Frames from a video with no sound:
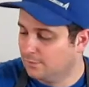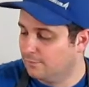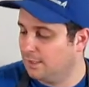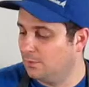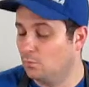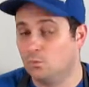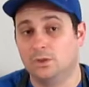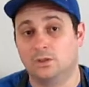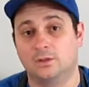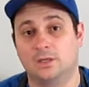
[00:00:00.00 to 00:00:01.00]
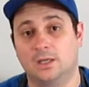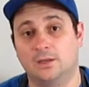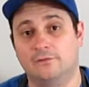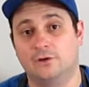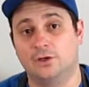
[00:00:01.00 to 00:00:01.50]
Then when
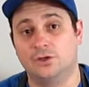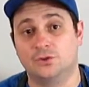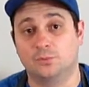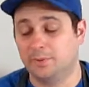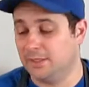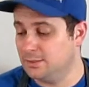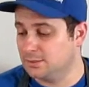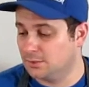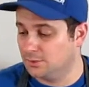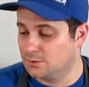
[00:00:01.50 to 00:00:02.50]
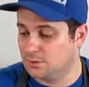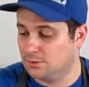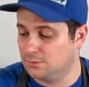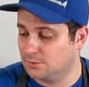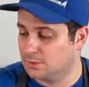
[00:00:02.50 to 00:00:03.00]
I varnish or paint, I usually
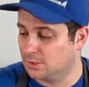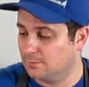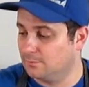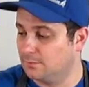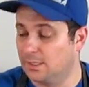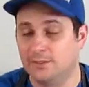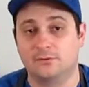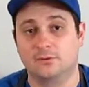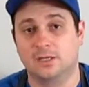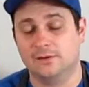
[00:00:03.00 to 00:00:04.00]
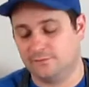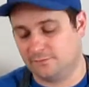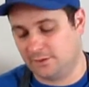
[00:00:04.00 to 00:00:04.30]
use some nitrile gloves.